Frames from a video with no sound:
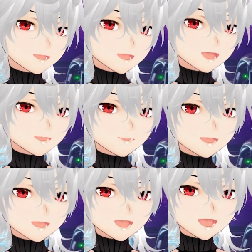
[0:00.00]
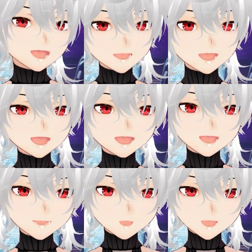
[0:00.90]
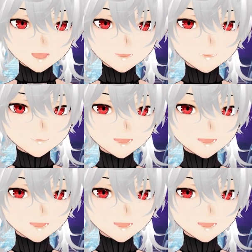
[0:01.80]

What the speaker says: Japanese yen. Yes, this one's free.